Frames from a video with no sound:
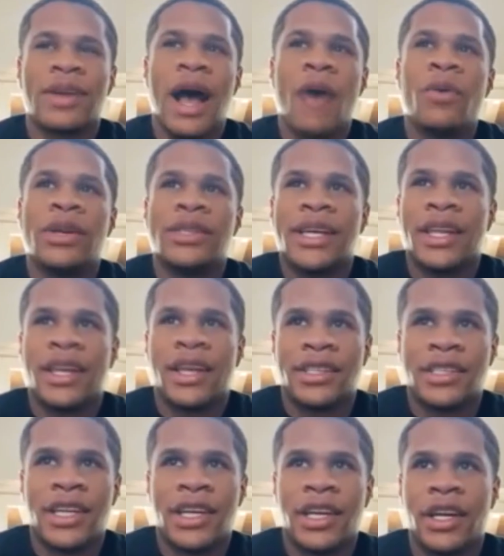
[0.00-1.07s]
I wouldn't say the
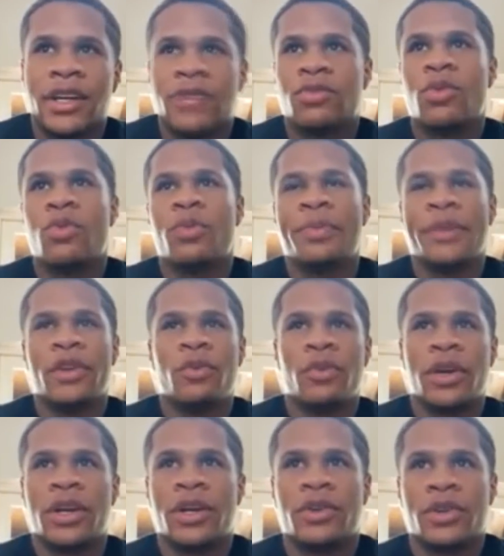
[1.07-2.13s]
contender. What would be
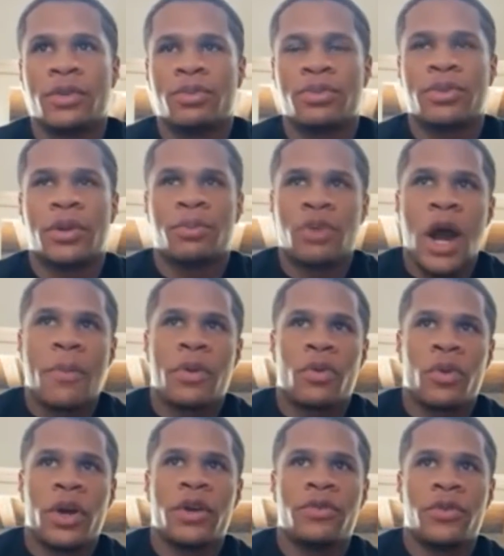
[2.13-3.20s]
the proper
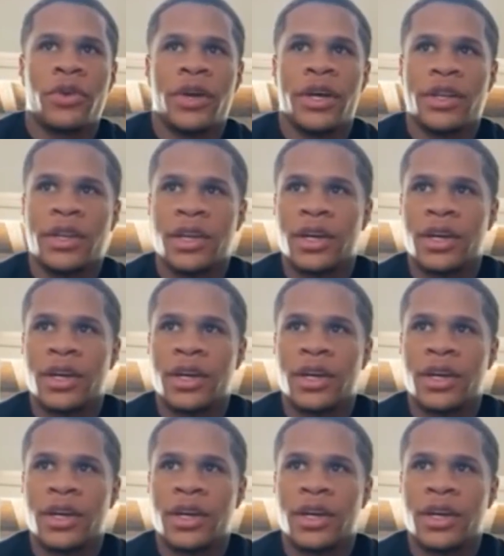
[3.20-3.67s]
word for it?